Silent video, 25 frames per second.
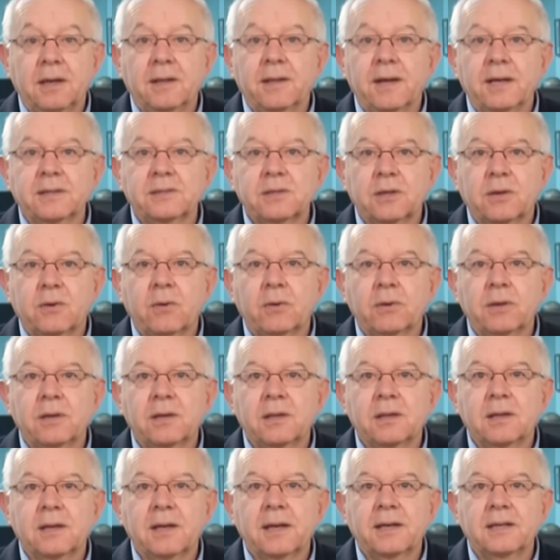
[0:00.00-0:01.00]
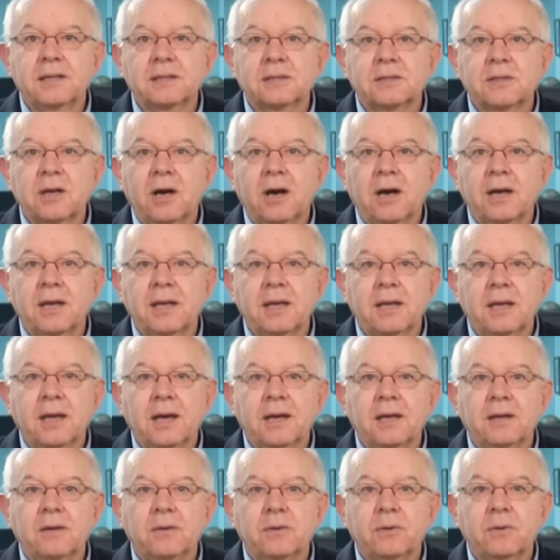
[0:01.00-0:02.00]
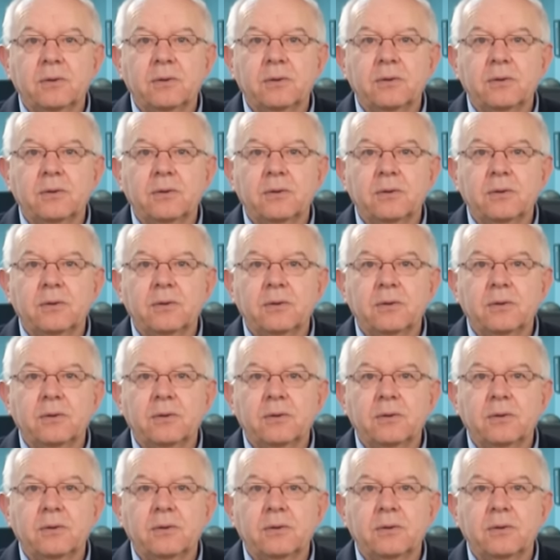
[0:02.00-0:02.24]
That's according to the latest IEA